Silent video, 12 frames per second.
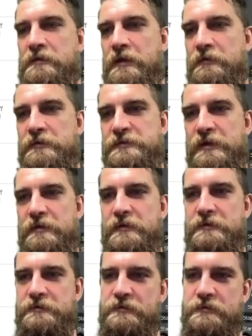Now
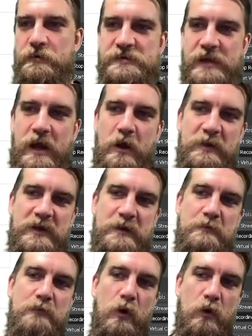notice how many
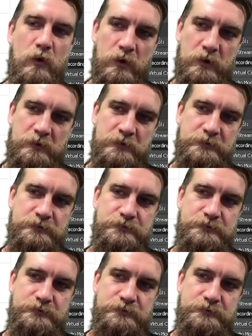more